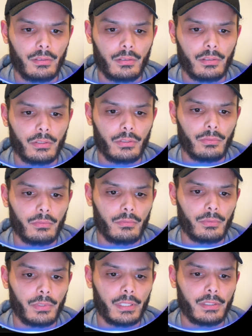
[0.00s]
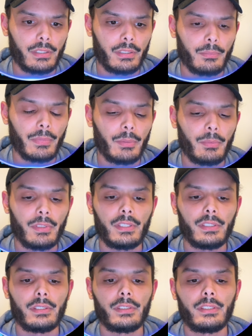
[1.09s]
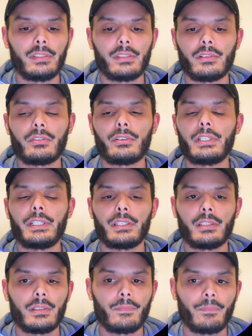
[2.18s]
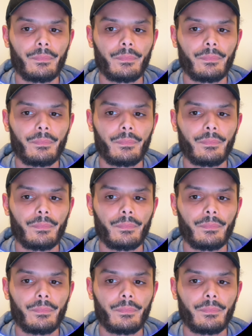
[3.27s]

or we can say maybe this is another link,